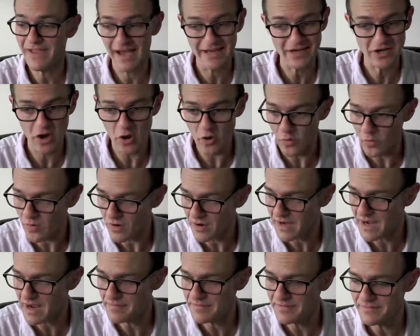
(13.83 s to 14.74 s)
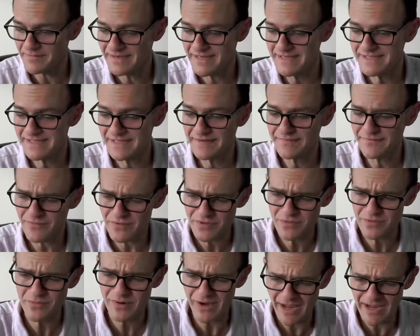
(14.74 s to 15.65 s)
I know we're a couple of minutes late for
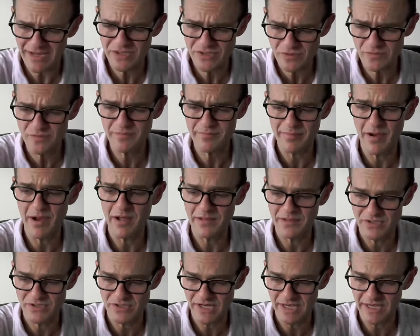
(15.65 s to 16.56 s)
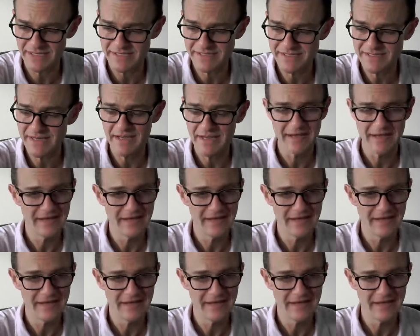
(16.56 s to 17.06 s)
you, and I do apologize.